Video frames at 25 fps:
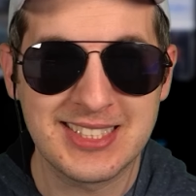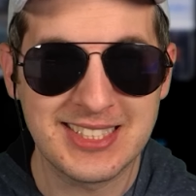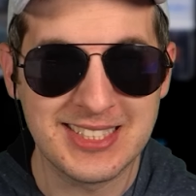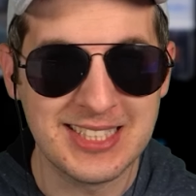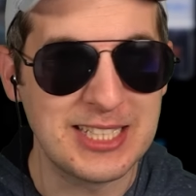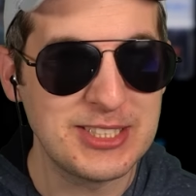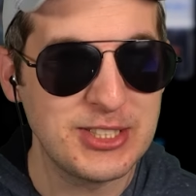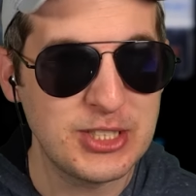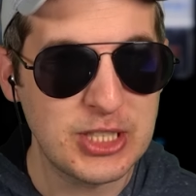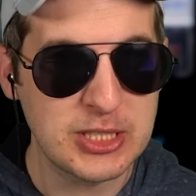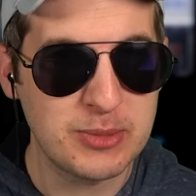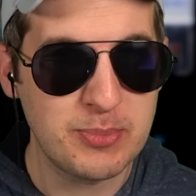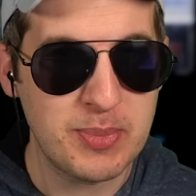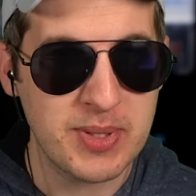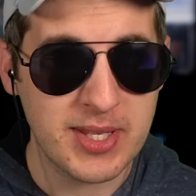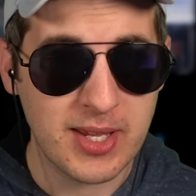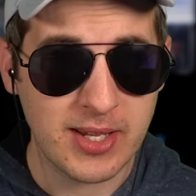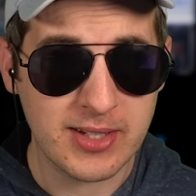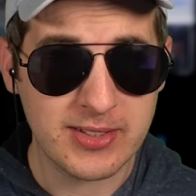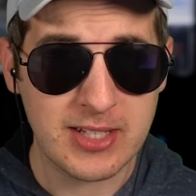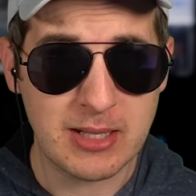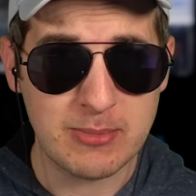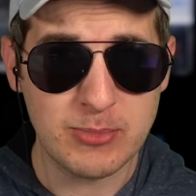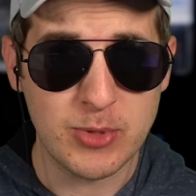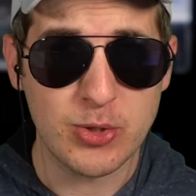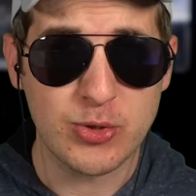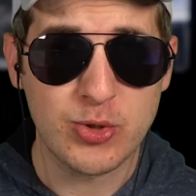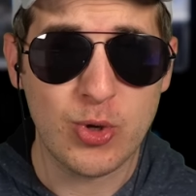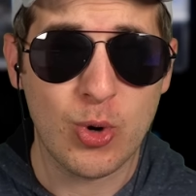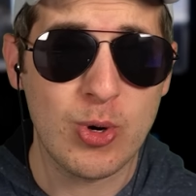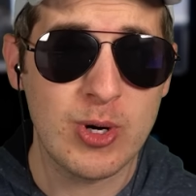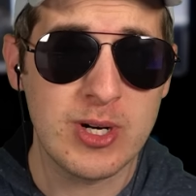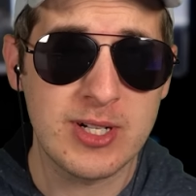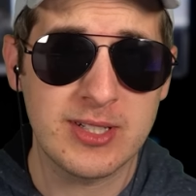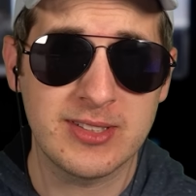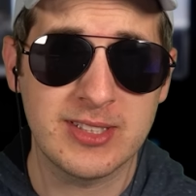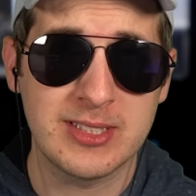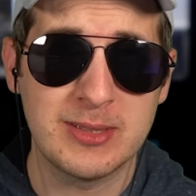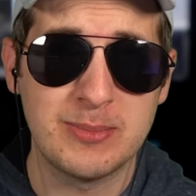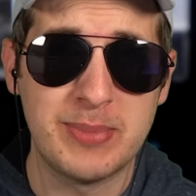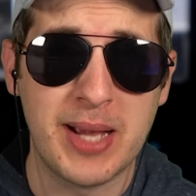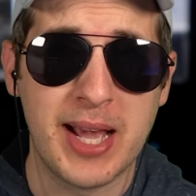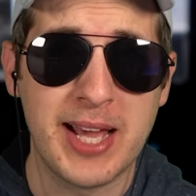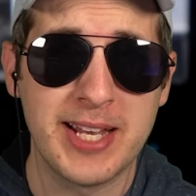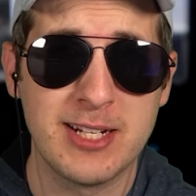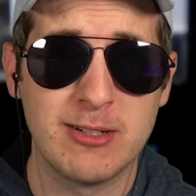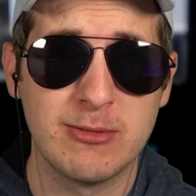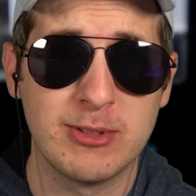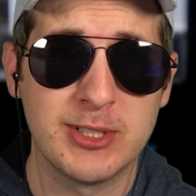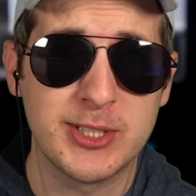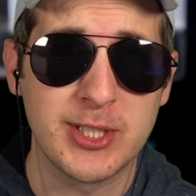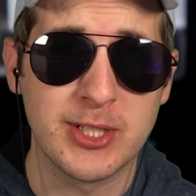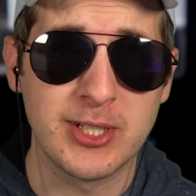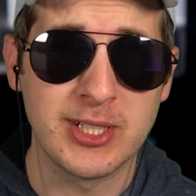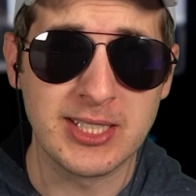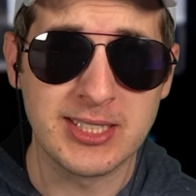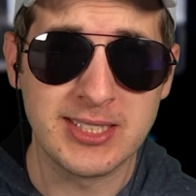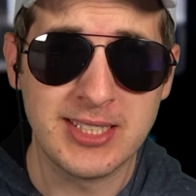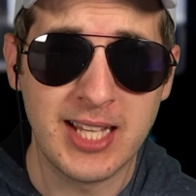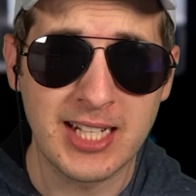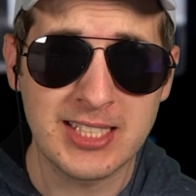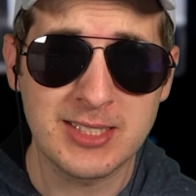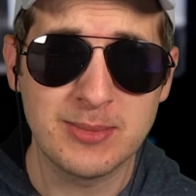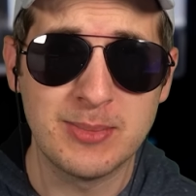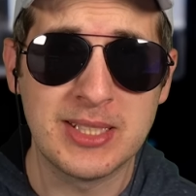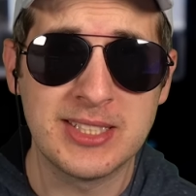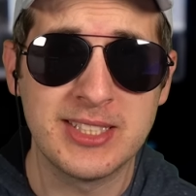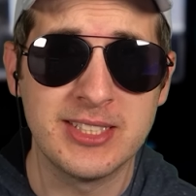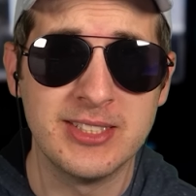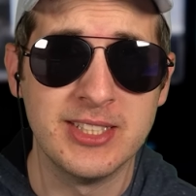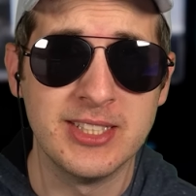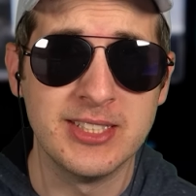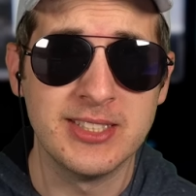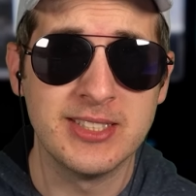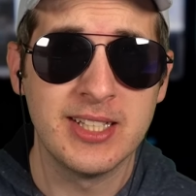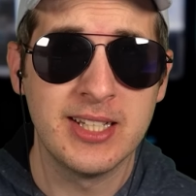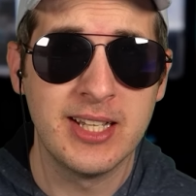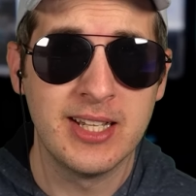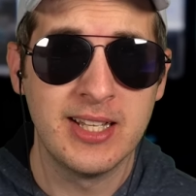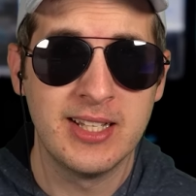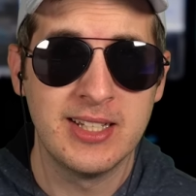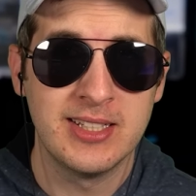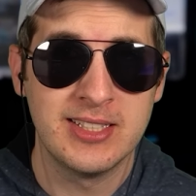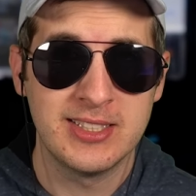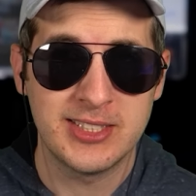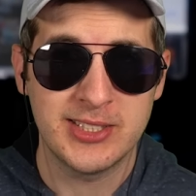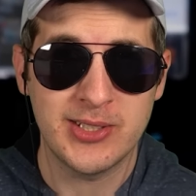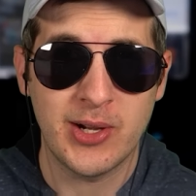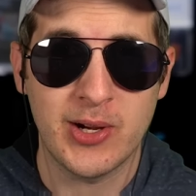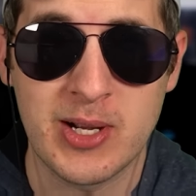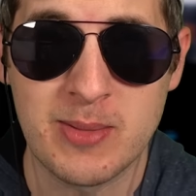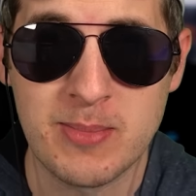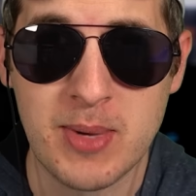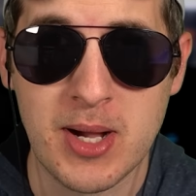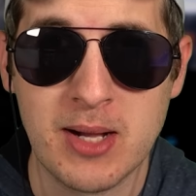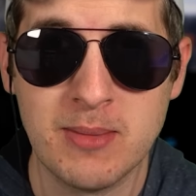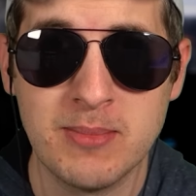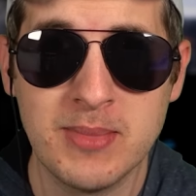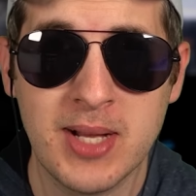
and that's not just because I'm notoriously bad at returning text messages. Sorry,